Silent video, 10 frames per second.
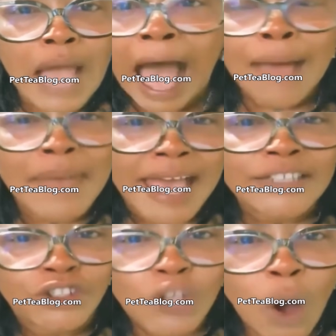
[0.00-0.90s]
I made
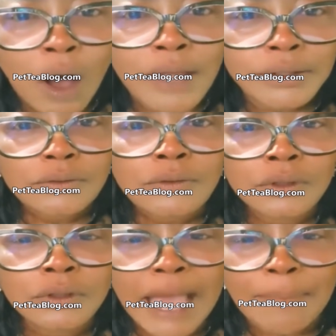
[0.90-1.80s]
sure
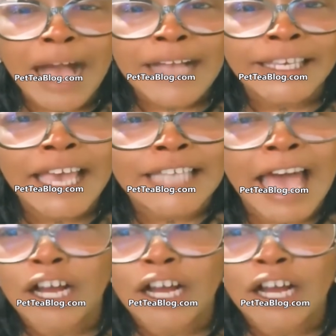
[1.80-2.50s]
that my kids had a